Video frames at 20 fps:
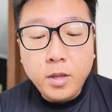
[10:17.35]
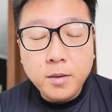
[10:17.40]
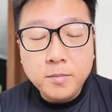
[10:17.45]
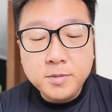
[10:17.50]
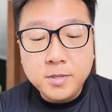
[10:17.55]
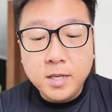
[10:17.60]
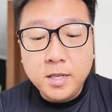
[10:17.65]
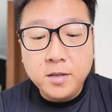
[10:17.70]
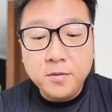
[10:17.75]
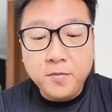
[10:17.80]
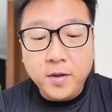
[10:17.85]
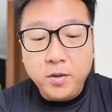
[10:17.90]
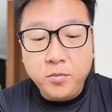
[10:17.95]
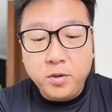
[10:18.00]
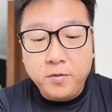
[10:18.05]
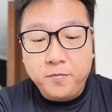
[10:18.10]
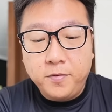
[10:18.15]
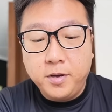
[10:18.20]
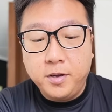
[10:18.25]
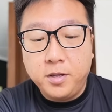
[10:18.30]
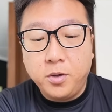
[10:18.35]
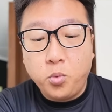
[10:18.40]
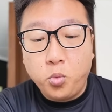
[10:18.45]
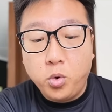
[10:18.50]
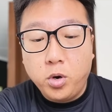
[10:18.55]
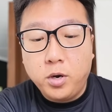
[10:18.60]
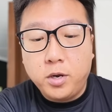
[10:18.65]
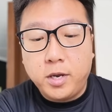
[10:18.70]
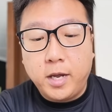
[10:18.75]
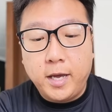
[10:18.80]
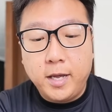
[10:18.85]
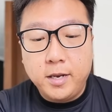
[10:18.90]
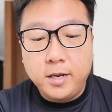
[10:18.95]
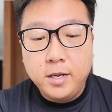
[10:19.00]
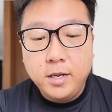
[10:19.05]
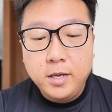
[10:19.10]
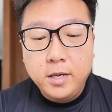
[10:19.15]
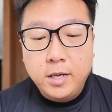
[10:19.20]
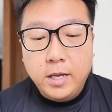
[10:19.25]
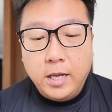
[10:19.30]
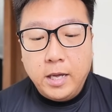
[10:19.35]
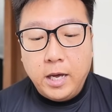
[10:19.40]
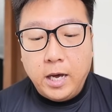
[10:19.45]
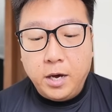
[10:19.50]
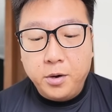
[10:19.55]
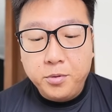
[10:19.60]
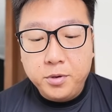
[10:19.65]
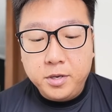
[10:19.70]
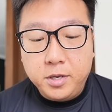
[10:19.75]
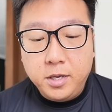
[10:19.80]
Satisfied with the work that our